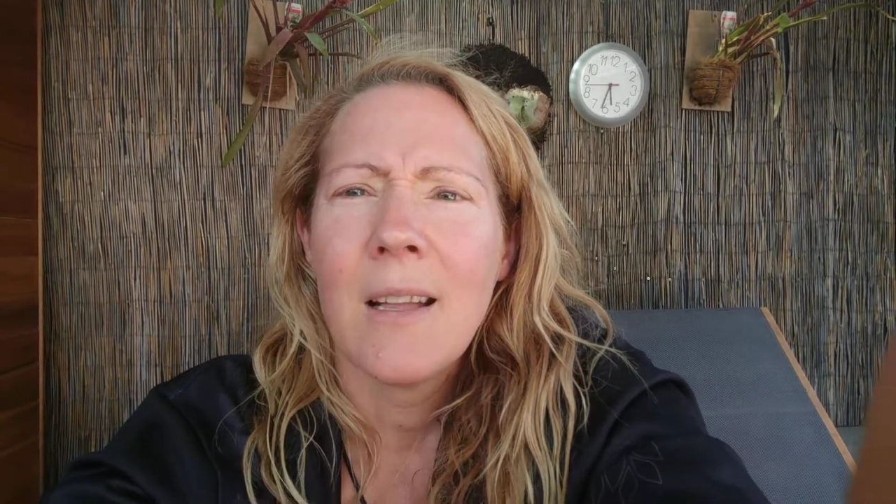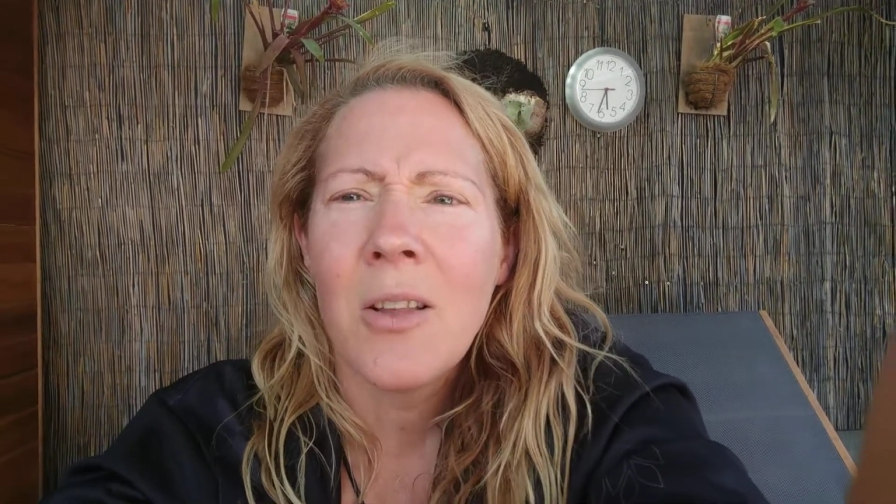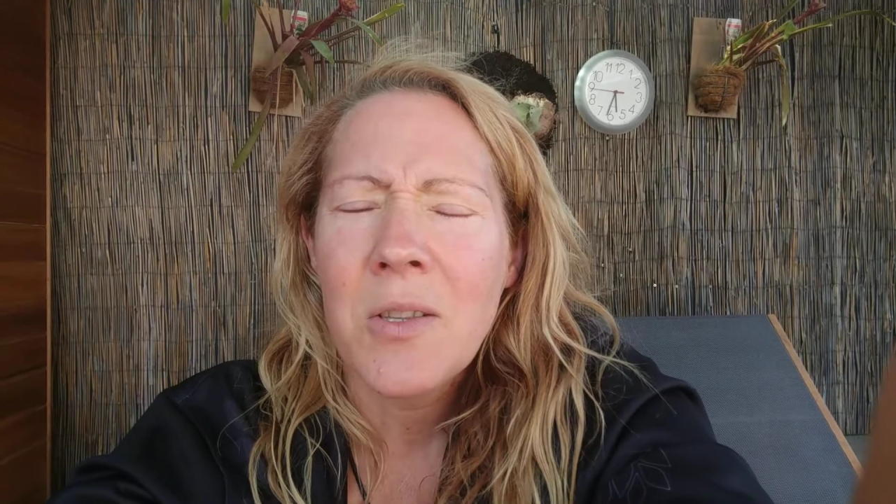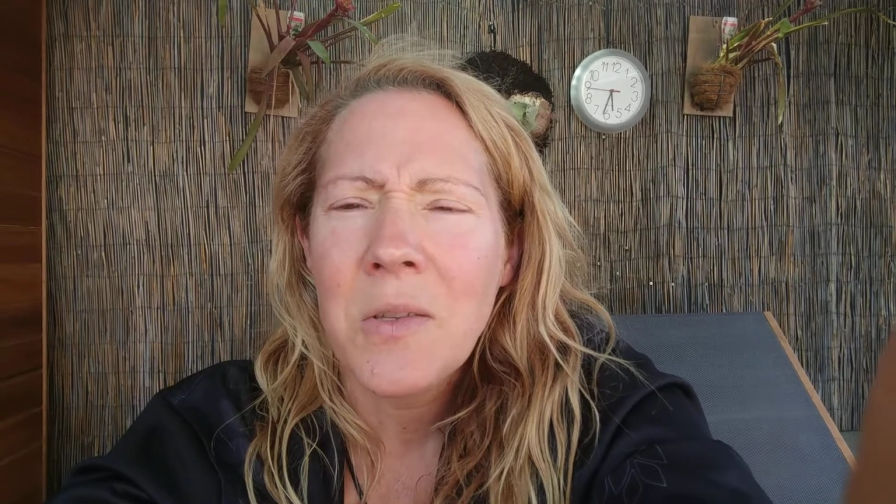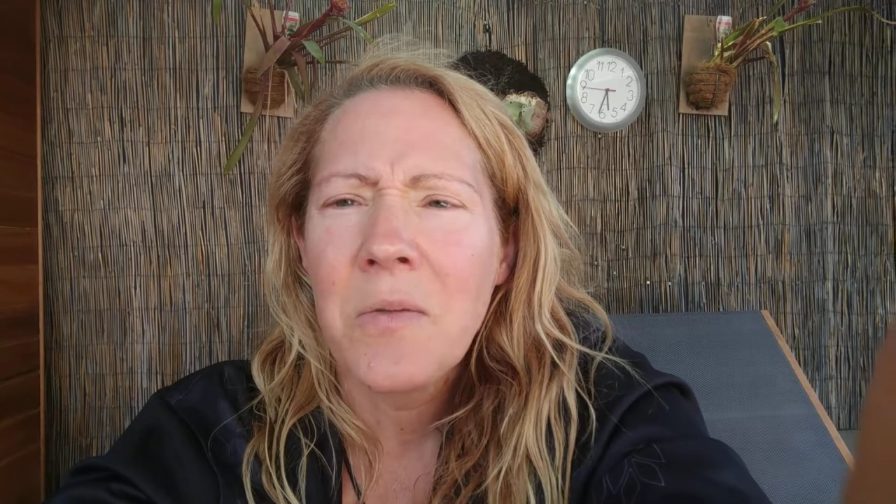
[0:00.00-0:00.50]

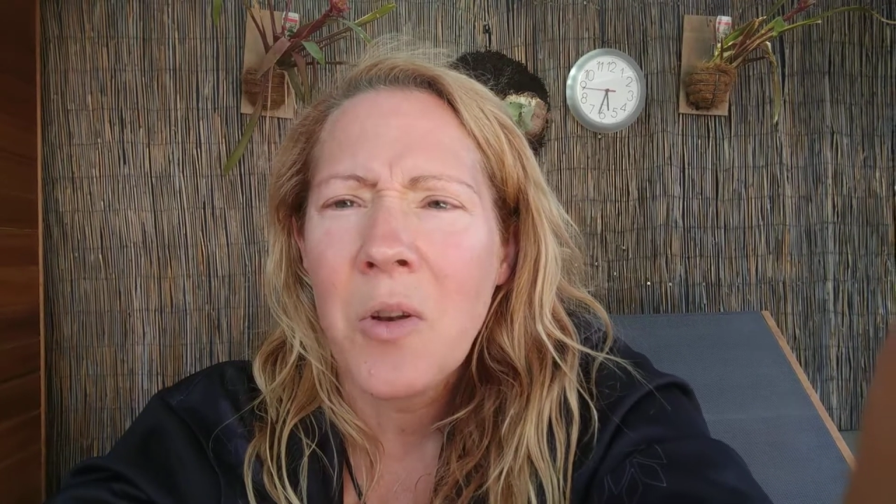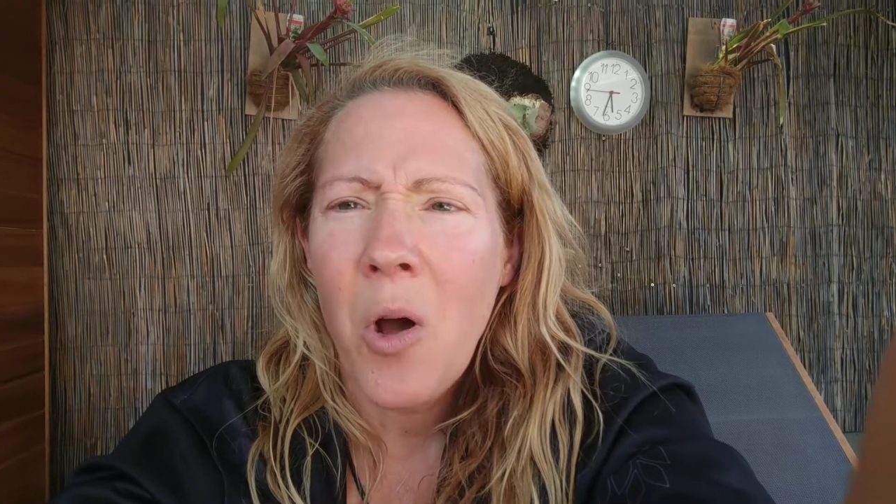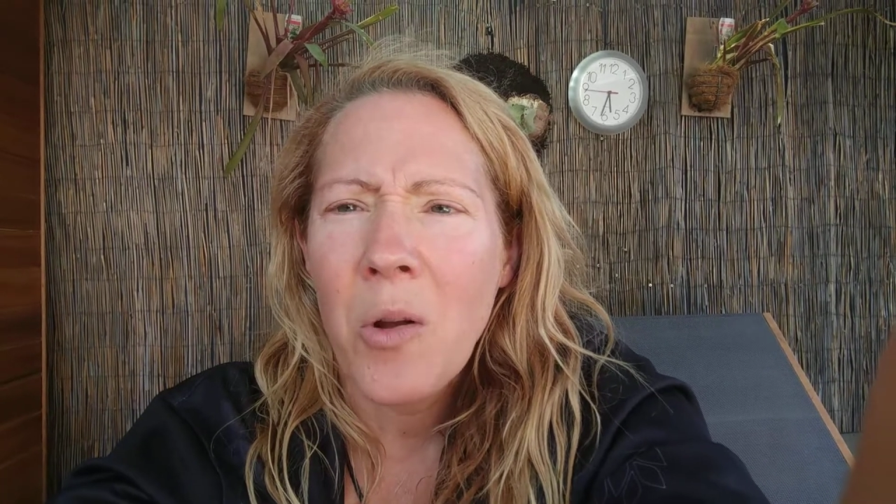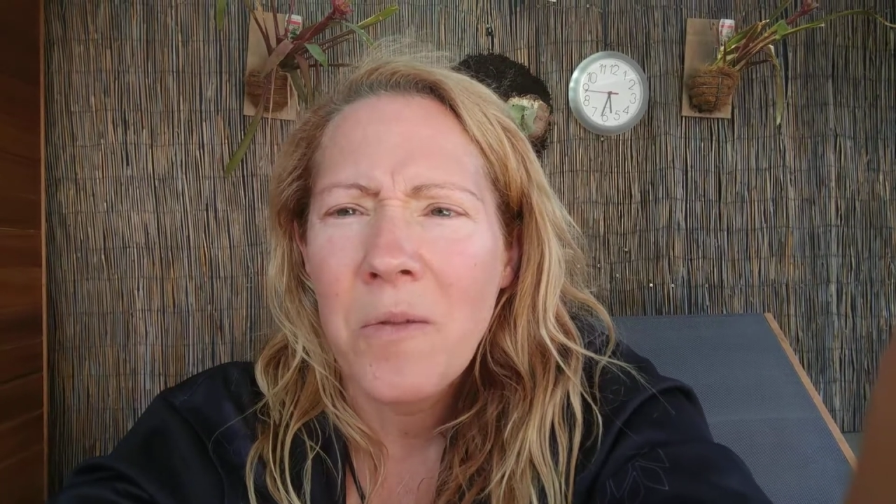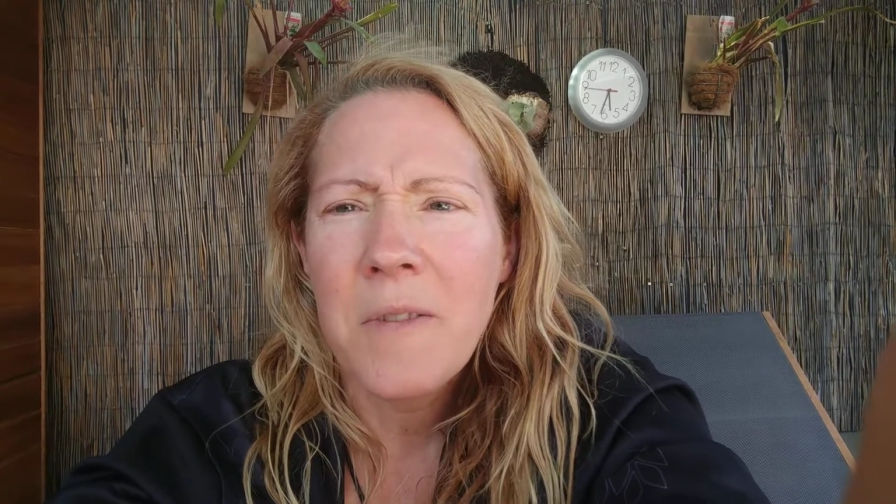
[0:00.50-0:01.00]
lots of
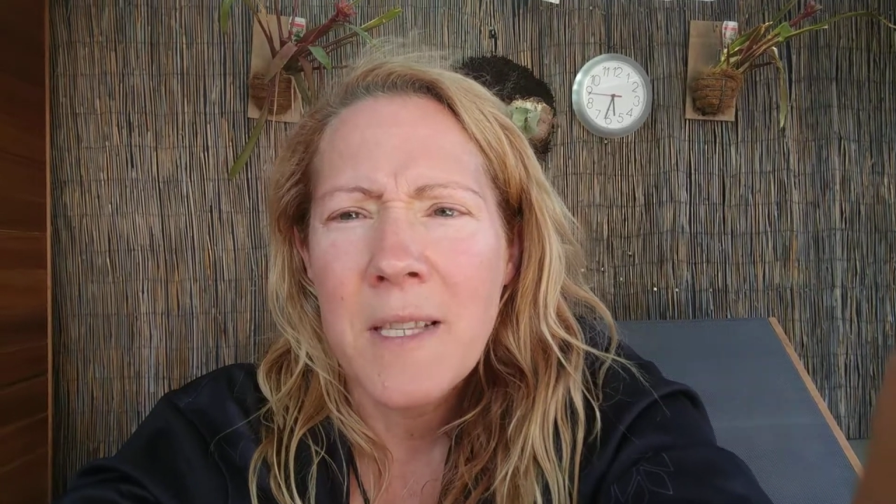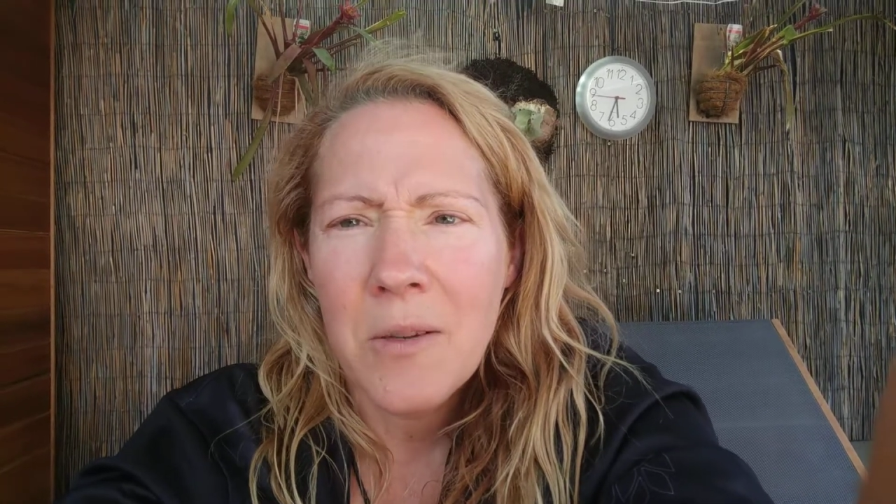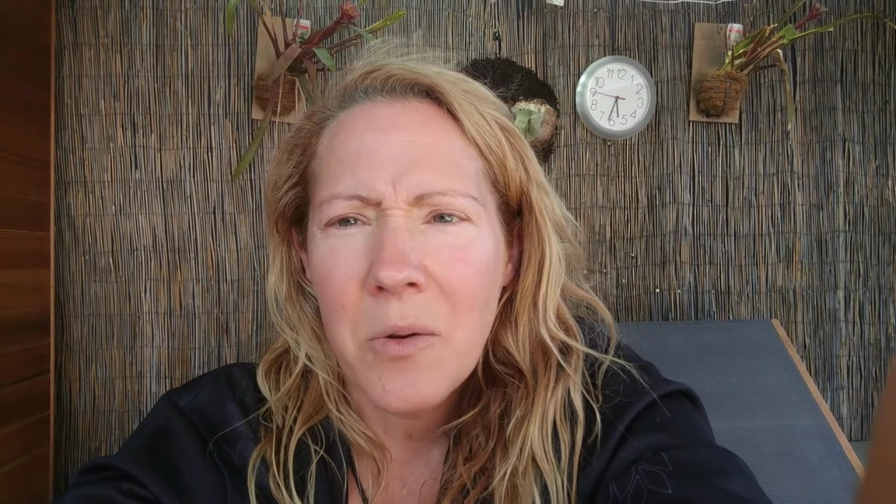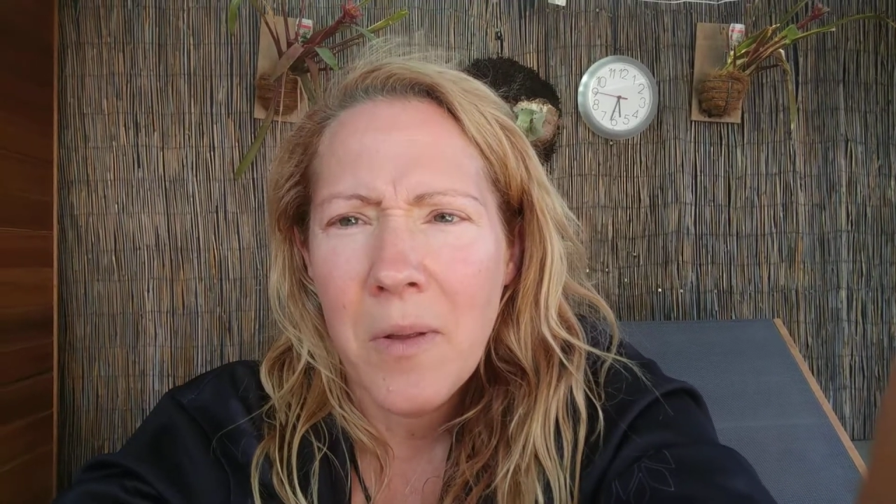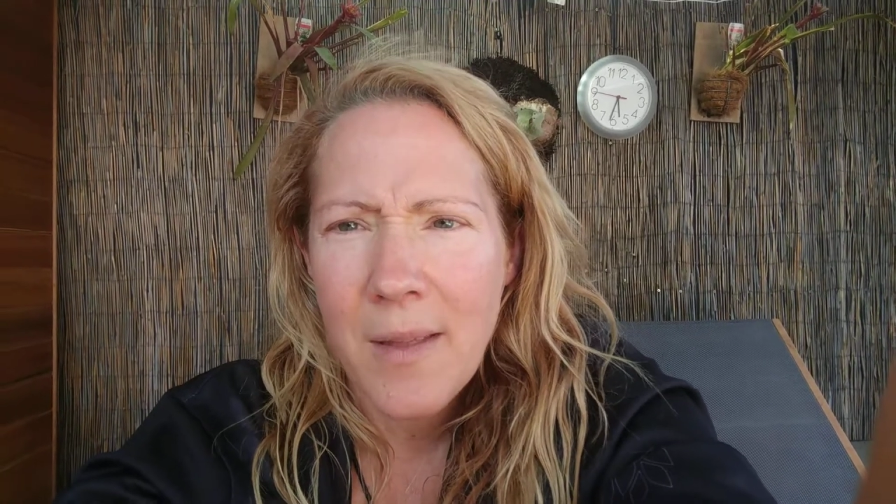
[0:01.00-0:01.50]
non physical